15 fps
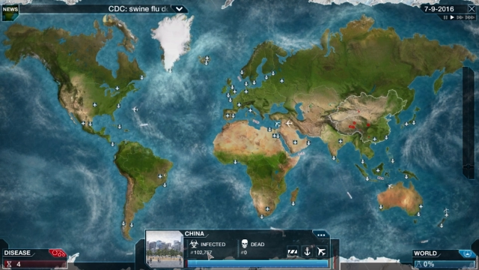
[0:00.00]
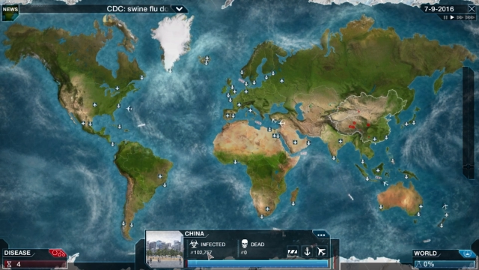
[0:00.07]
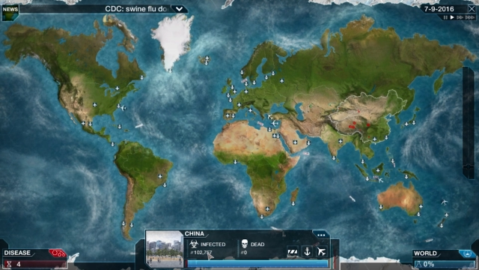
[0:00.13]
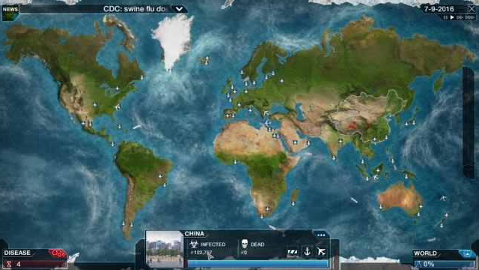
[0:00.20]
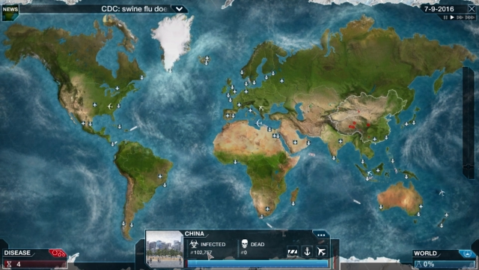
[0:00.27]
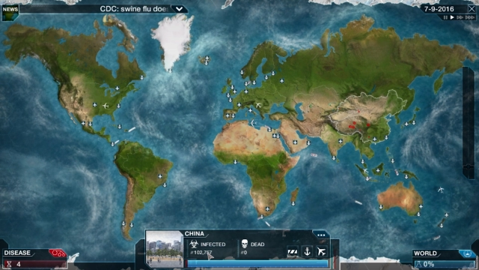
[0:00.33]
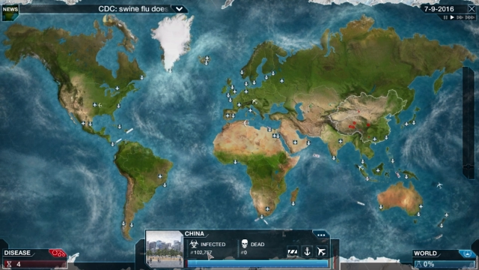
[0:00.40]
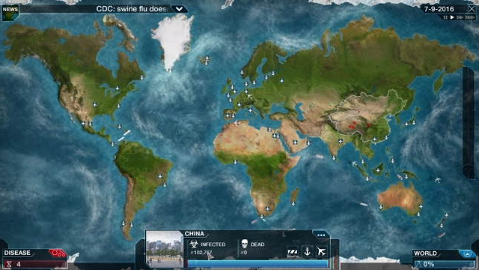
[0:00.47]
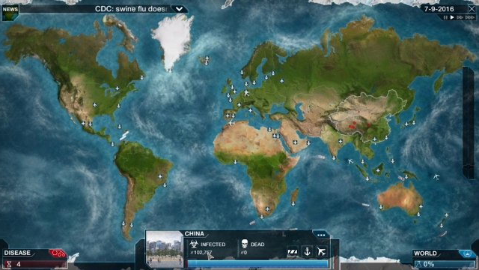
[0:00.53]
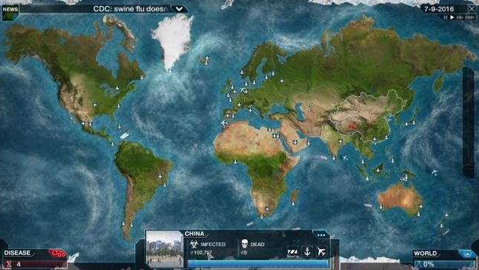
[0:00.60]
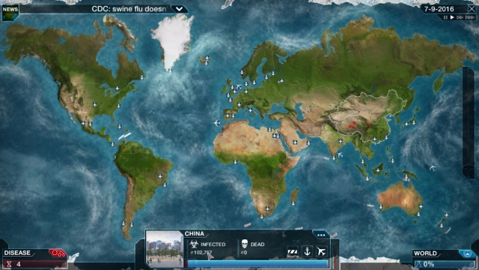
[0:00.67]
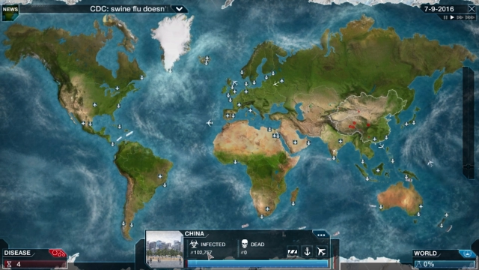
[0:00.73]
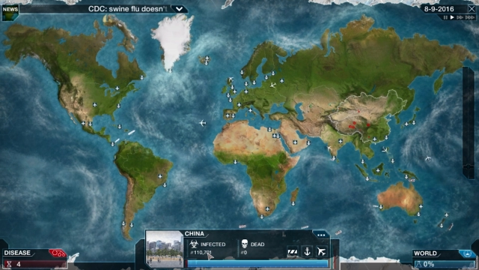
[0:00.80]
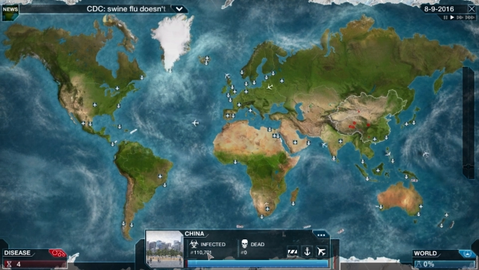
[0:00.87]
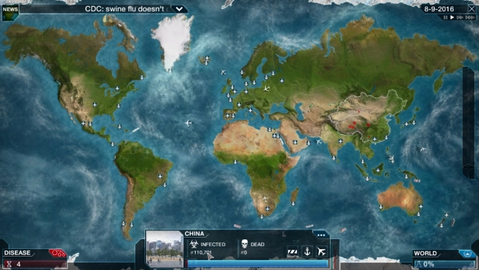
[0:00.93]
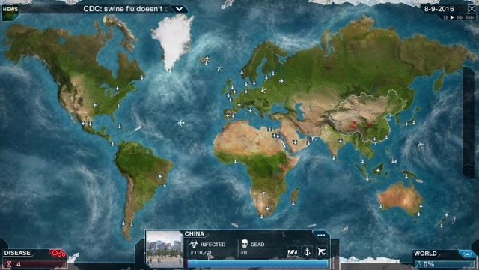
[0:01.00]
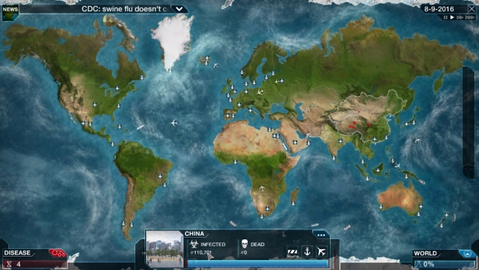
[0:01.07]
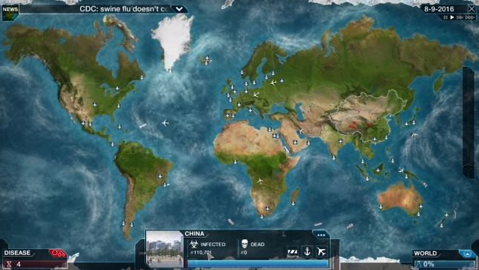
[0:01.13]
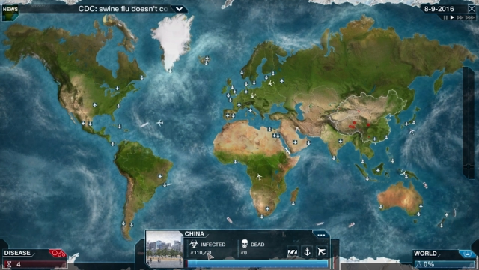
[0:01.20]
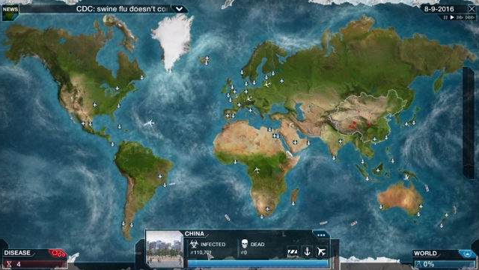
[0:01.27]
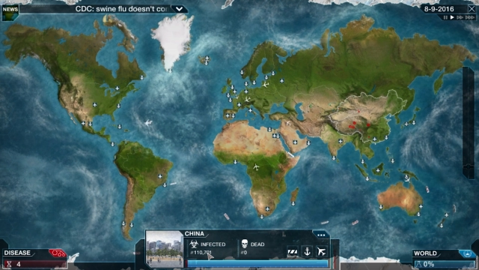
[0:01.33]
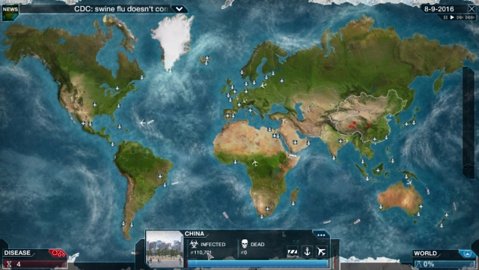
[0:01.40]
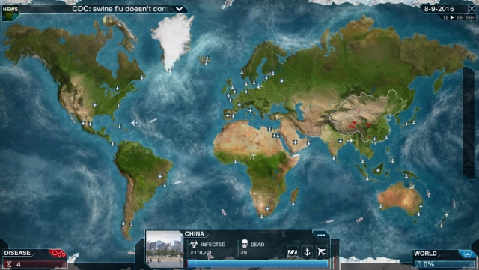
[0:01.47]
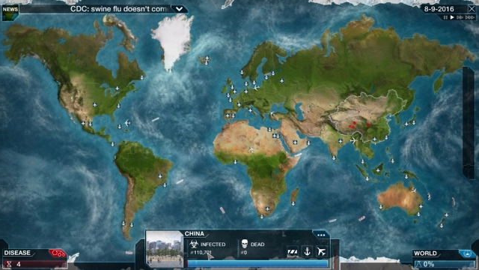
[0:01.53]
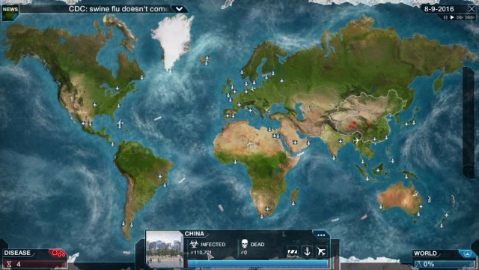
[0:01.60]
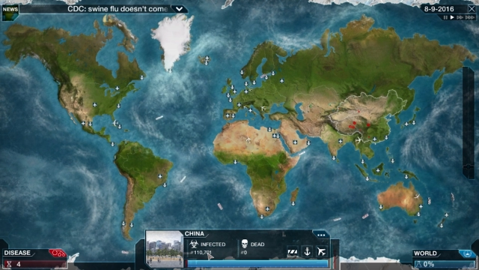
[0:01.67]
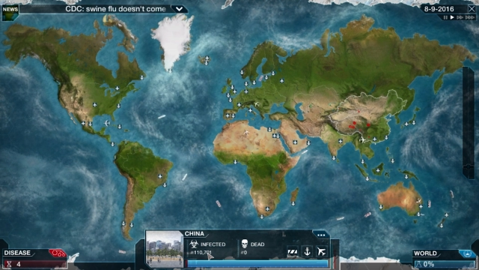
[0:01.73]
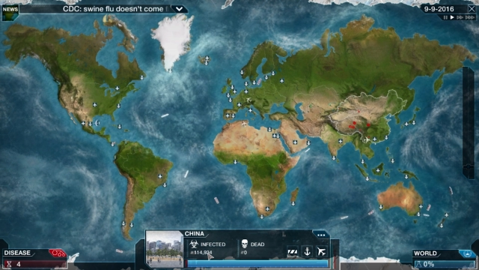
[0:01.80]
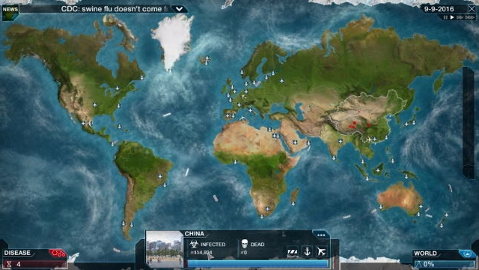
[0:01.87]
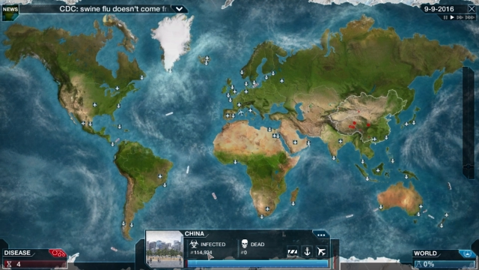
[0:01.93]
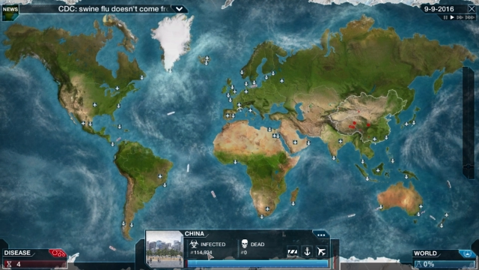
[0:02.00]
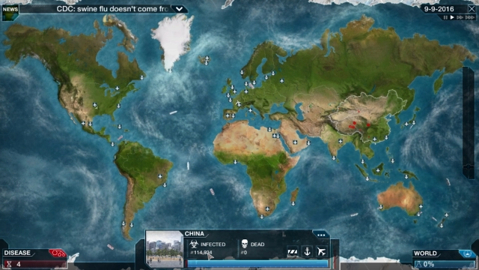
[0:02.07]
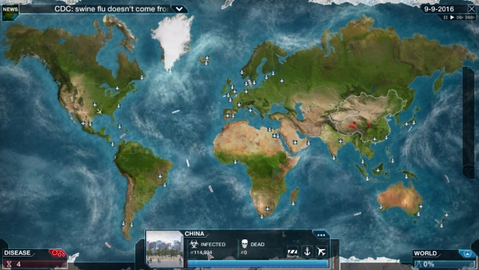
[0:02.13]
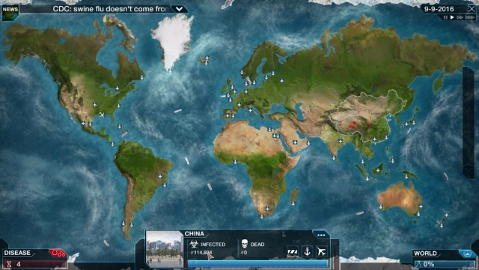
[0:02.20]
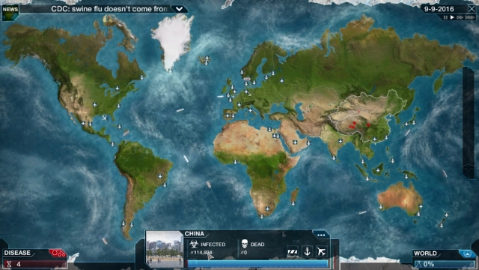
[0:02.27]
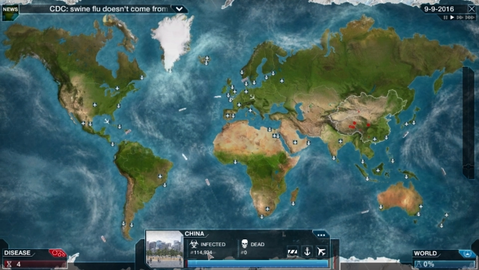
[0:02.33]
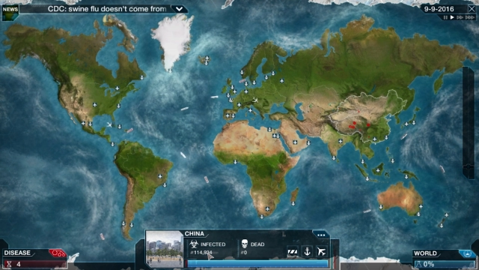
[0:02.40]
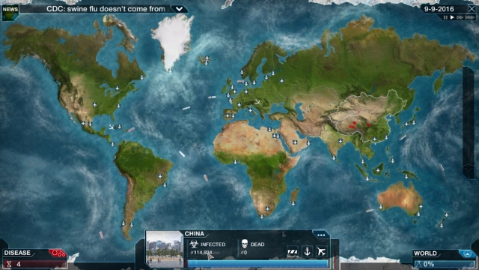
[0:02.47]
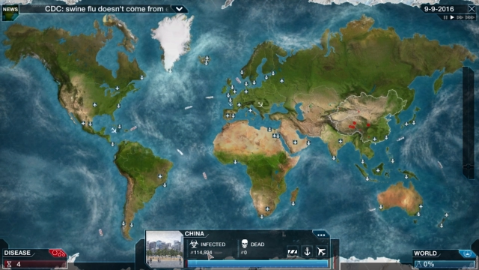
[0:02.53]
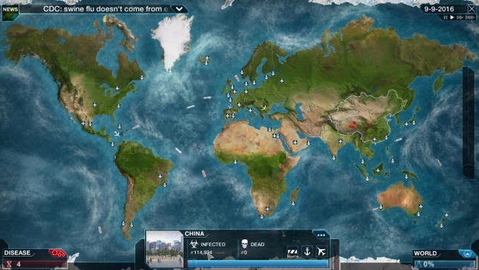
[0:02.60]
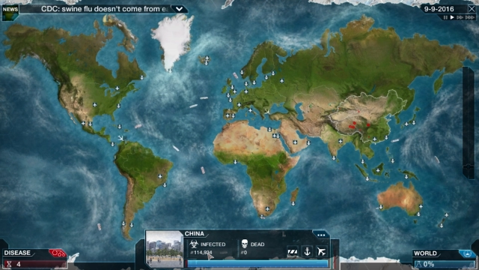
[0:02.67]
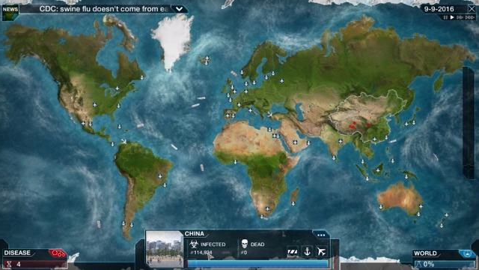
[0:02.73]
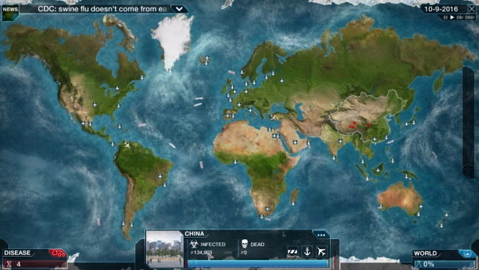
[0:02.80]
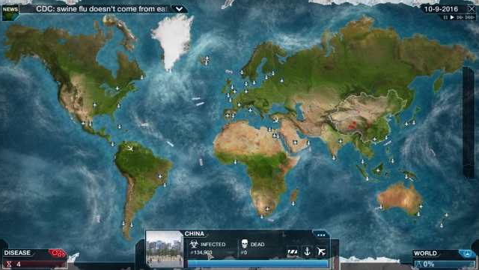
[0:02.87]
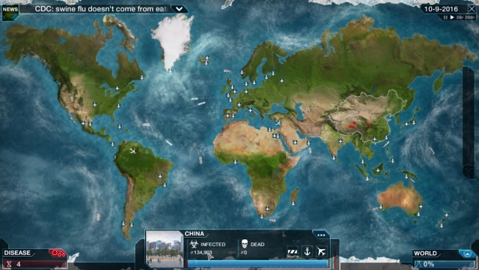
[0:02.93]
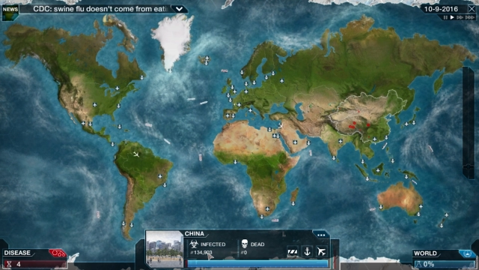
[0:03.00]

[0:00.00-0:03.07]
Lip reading: Nobody's mouth can be seen.